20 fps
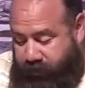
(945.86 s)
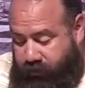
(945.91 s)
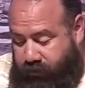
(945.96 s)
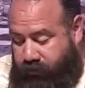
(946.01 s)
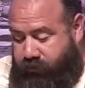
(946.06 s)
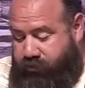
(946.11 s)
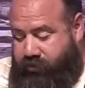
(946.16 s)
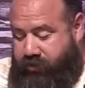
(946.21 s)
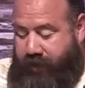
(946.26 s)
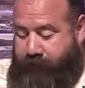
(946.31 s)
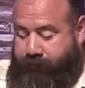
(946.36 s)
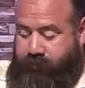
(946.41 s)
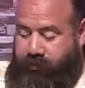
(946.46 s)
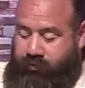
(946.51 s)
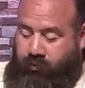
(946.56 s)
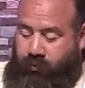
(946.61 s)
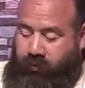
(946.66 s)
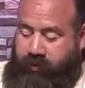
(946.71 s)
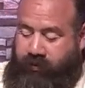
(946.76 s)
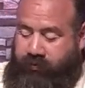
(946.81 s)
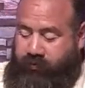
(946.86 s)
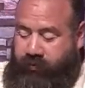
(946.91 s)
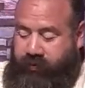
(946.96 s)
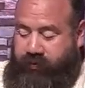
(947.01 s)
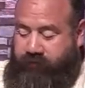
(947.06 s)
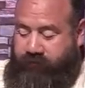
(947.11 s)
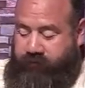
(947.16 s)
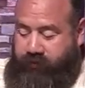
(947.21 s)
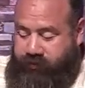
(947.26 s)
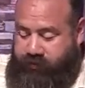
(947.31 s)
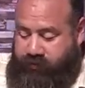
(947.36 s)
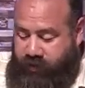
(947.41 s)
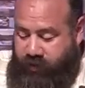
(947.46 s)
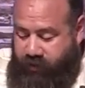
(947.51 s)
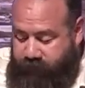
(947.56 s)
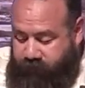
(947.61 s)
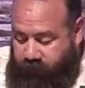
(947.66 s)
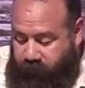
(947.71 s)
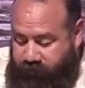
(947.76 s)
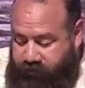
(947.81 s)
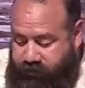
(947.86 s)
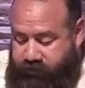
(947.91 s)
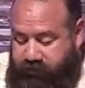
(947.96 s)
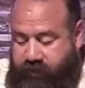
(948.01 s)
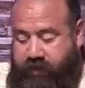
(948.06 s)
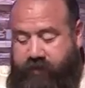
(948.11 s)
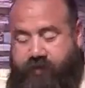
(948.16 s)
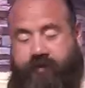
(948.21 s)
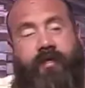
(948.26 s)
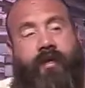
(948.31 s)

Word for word: Luke chapter 23 and verse 46.